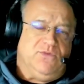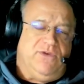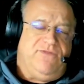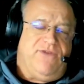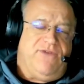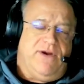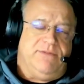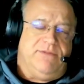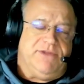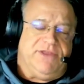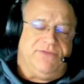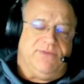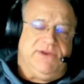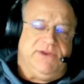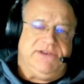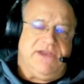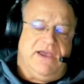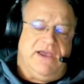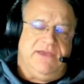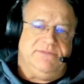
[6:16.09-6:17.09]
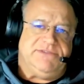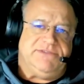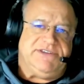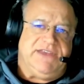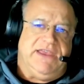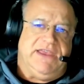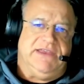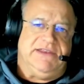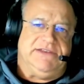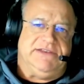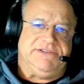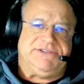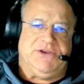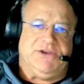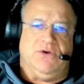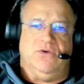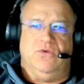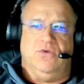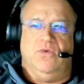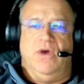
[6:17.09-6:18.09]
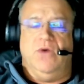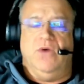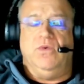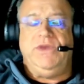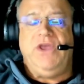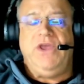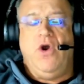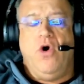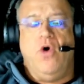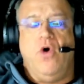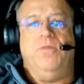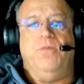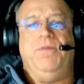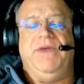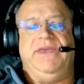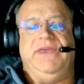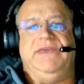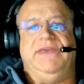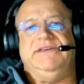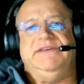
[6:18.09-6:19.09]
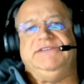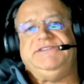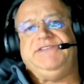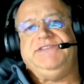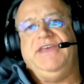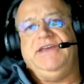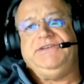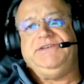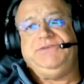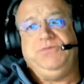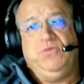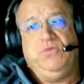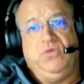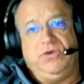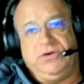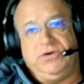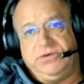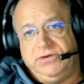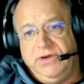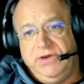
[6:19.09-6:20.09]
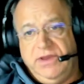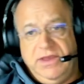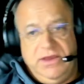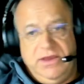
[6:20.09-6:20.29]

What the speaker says: We farmed it 3 times, and so what we hope is that we're